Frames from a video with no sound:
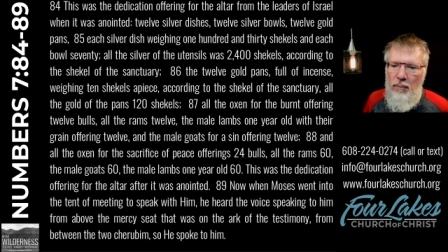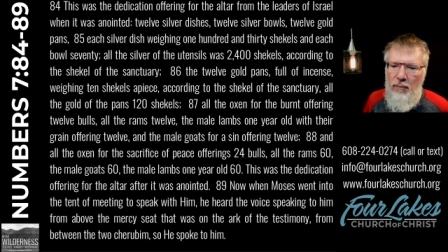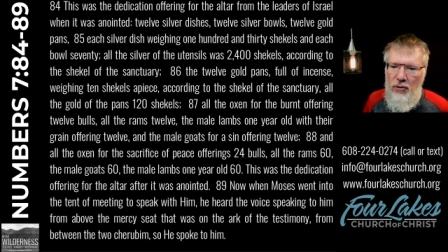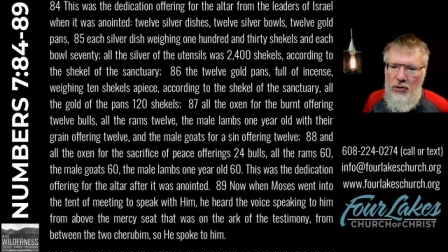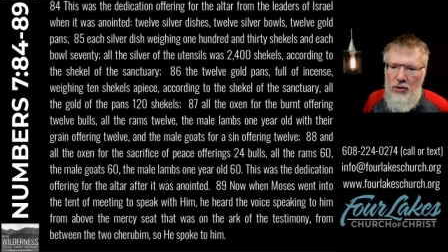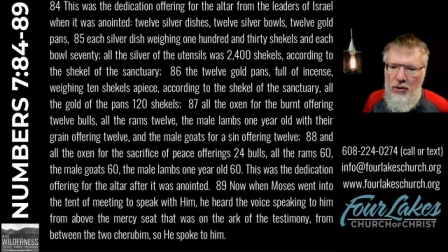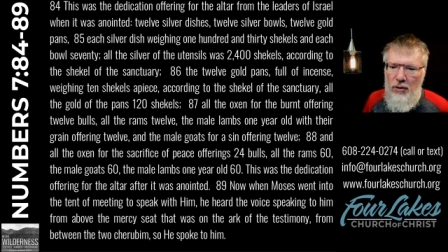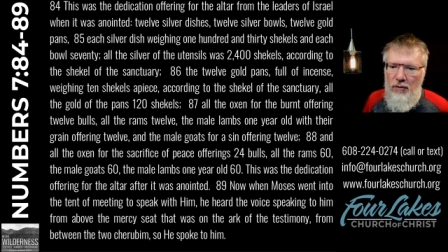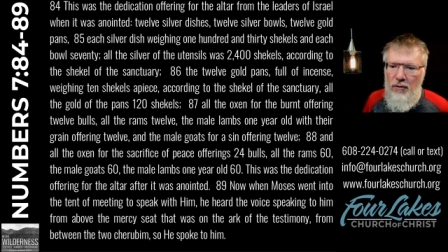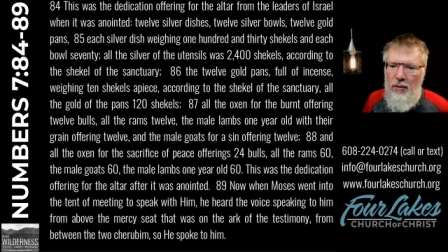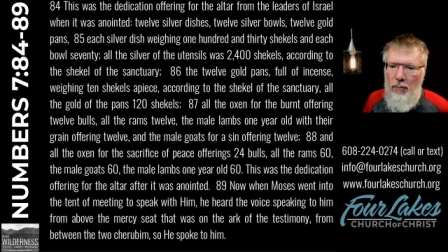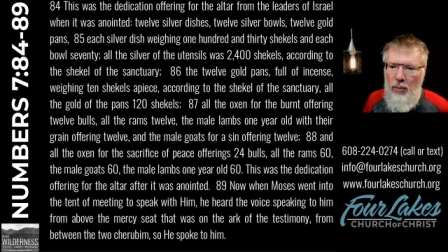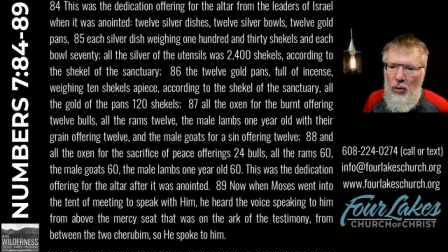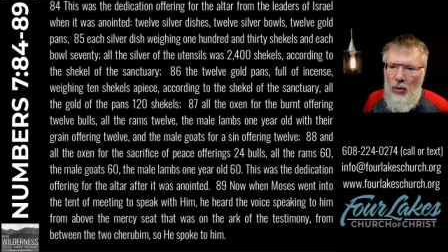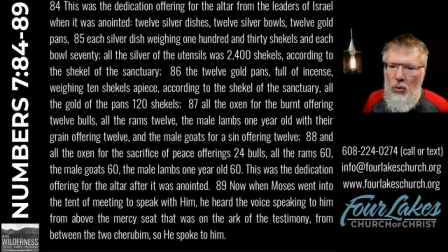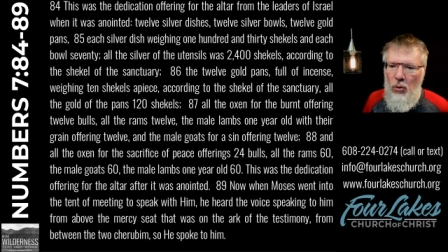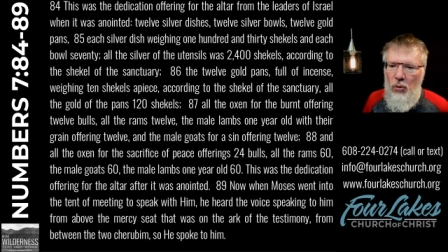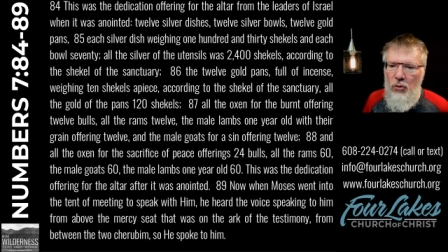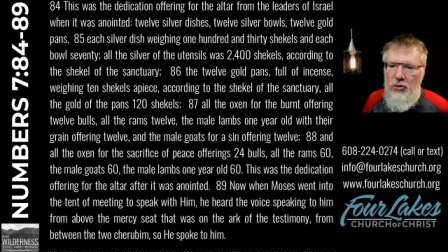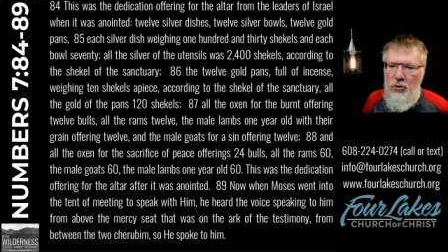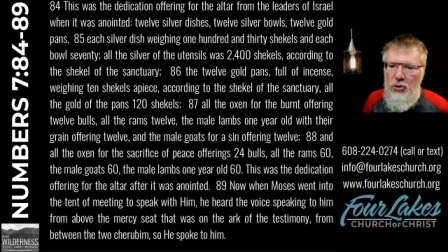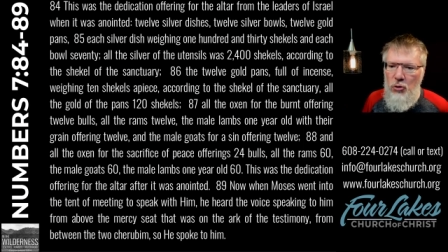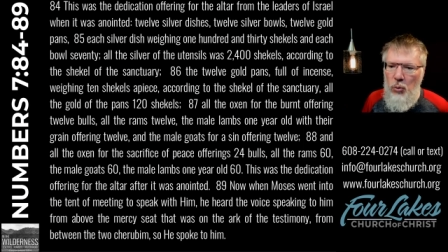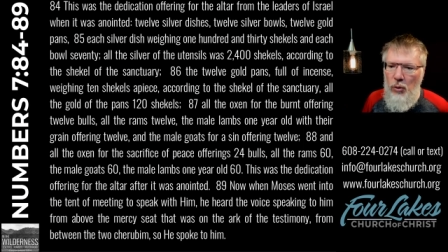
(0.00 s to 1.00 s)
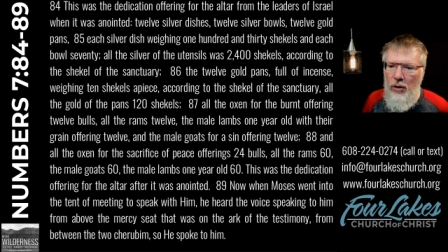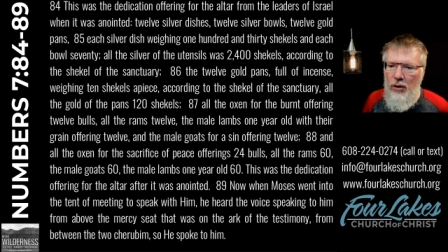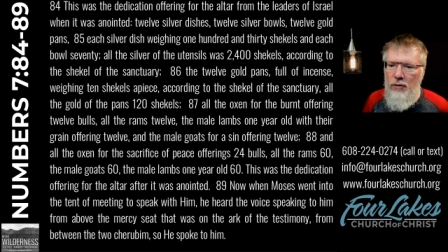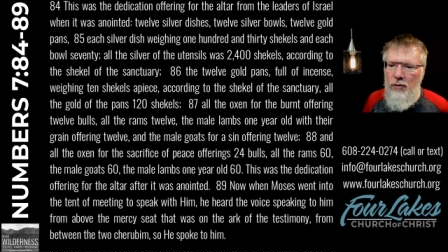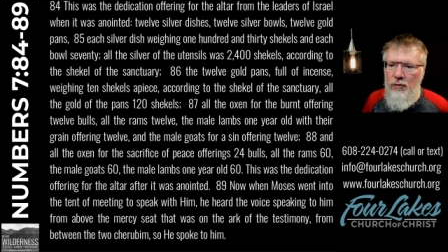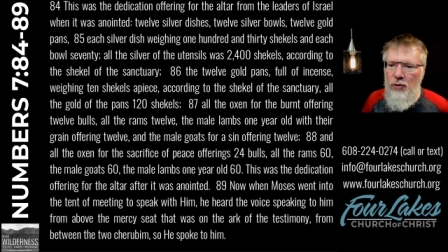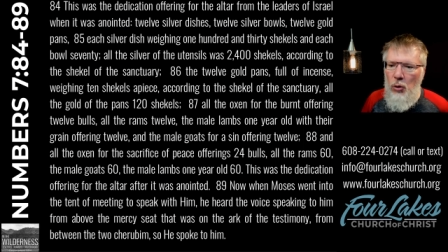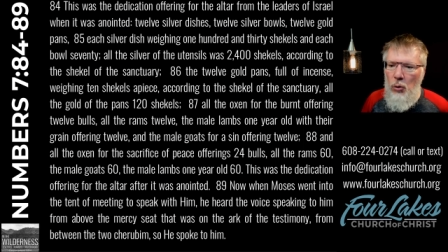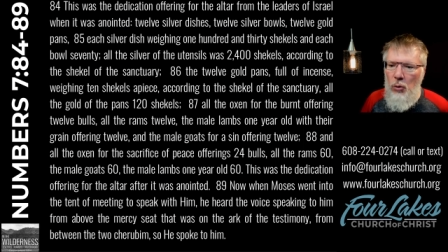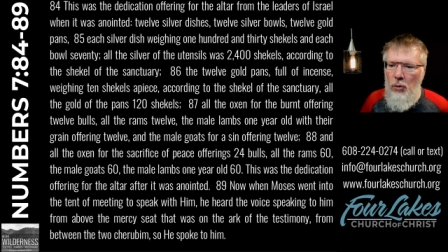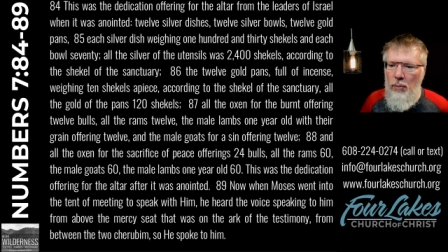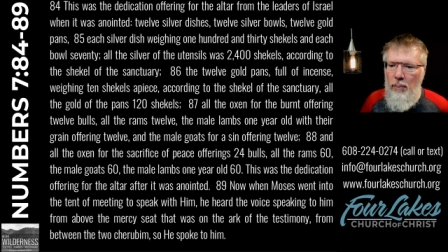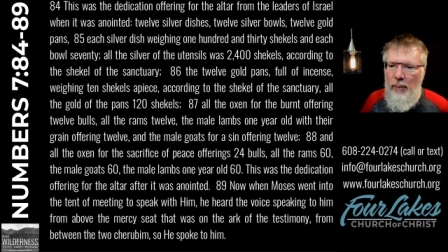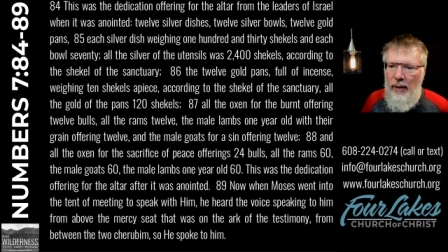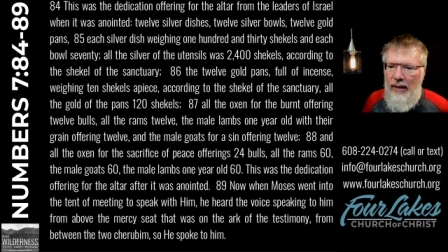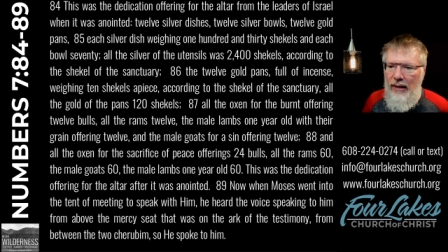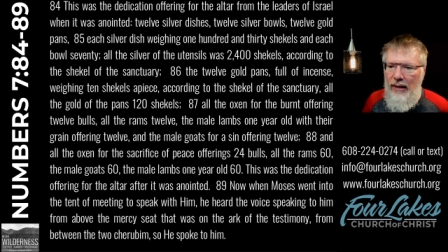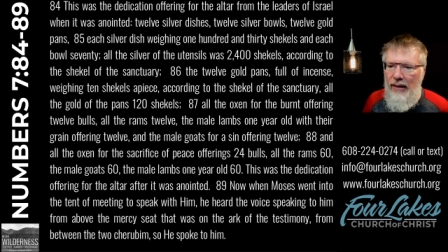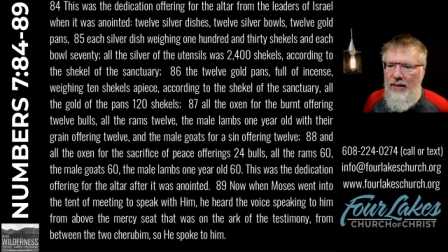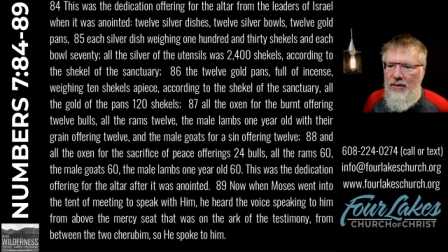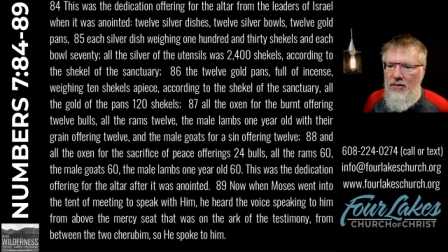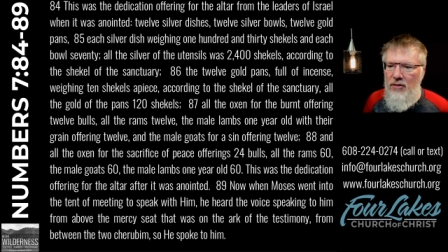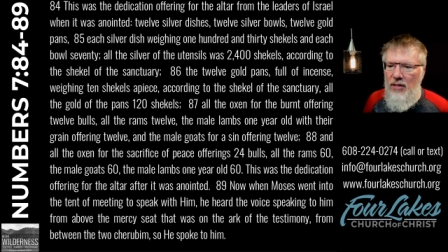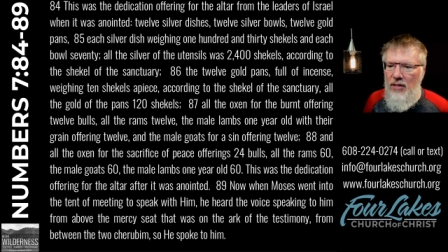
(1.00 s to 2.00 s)
silver bowls, twelve gold
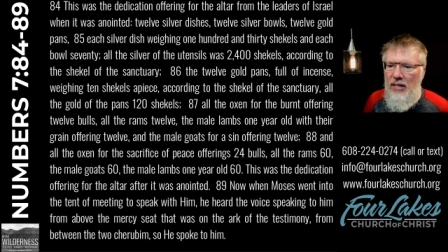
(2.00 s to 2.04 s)
pans,